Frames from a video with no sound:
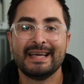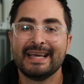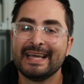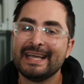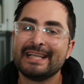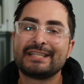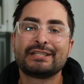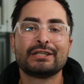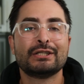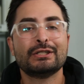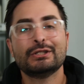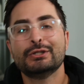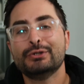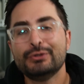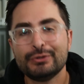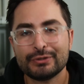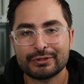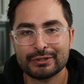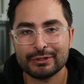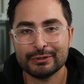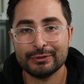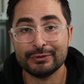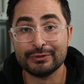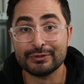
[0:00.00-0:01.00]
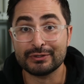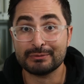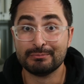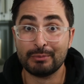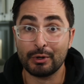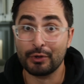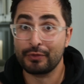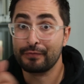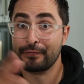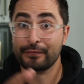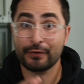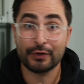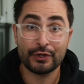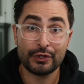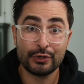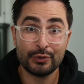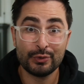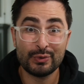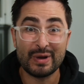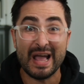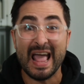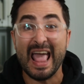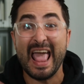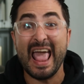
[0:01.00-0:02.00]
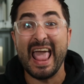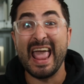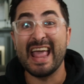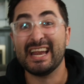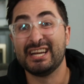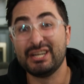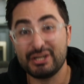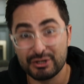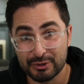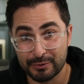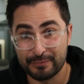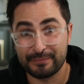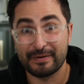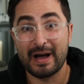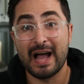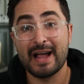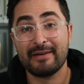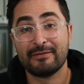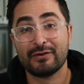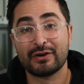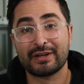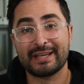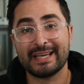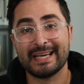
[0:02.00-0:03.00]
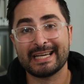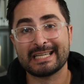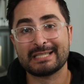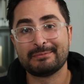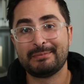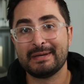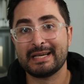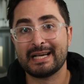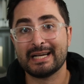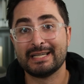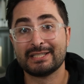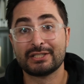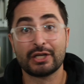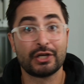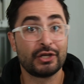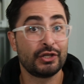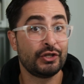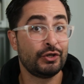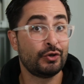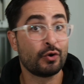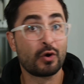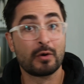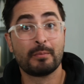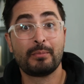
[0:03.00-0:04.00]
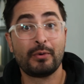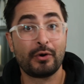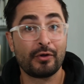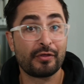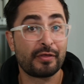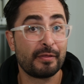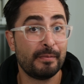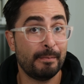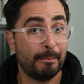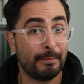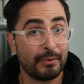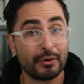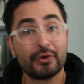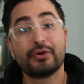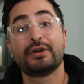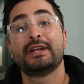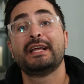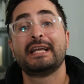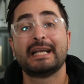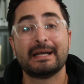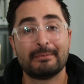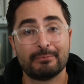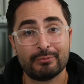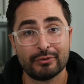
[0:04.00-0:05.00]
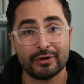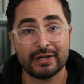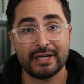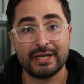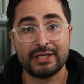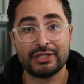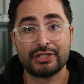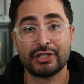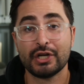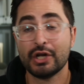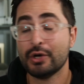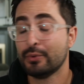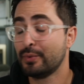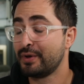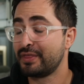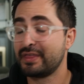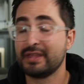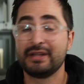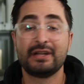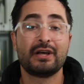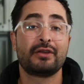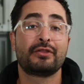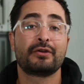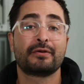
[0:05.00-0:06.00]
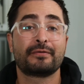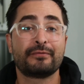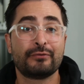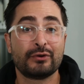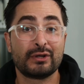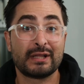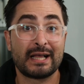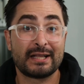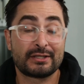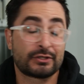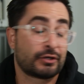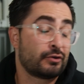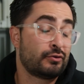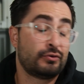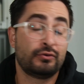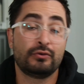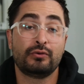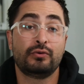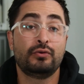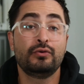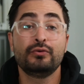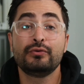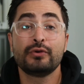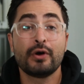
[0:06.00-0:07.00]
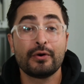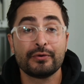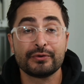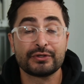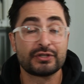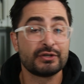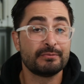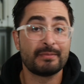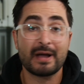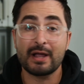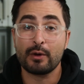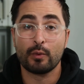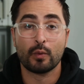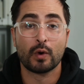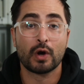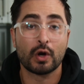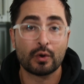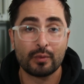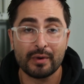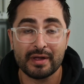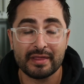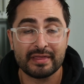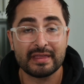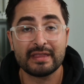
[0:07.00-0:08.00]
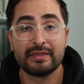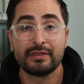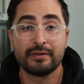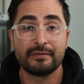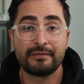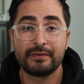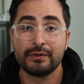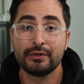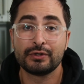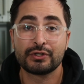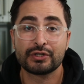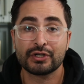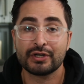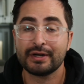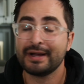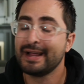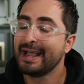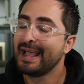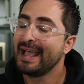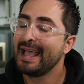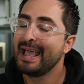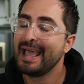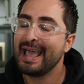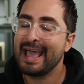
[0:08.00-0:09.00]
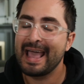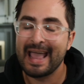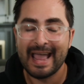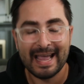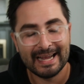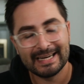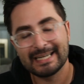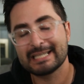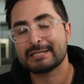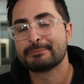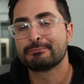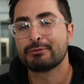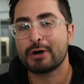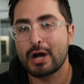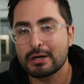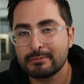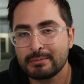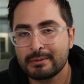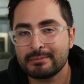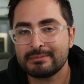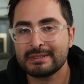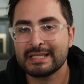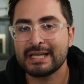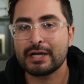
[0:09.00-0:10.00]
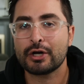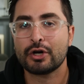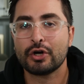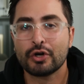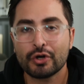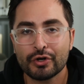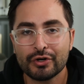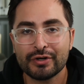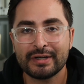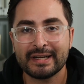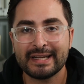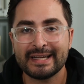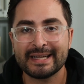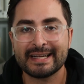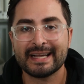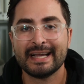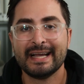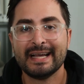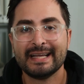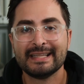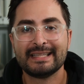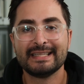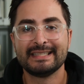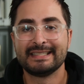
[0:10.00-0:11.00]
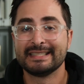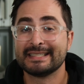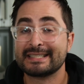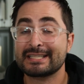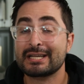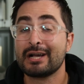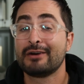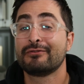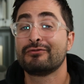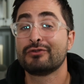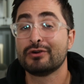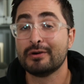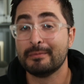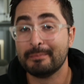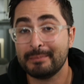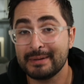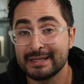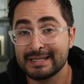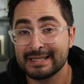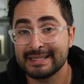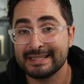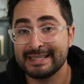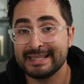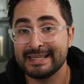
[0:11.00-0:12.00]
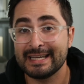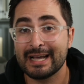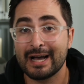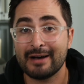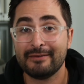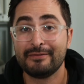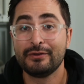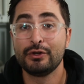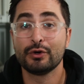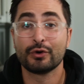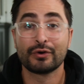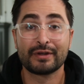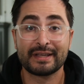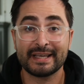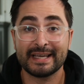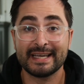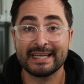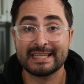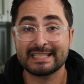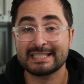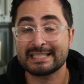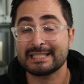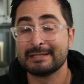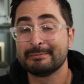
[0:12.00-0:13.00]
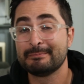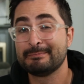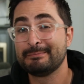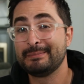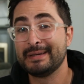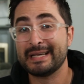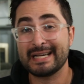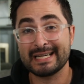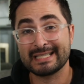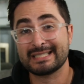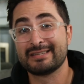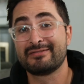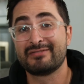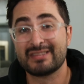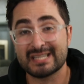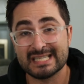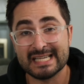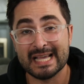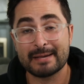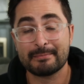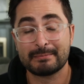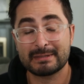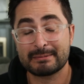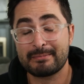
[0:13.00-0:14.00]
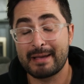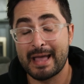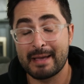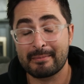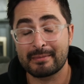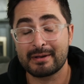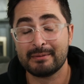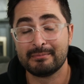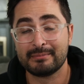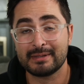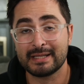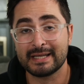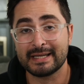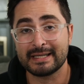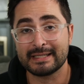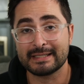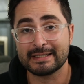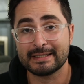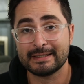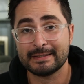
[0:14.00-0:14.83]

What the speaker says: It's a lose-lose, both for you and your Fiverr gigs, because you're both burning a bridge with another freelancer who knows, you might work with in the future, and it's probably hurting the discoverability of your gigs because of the spam complaint.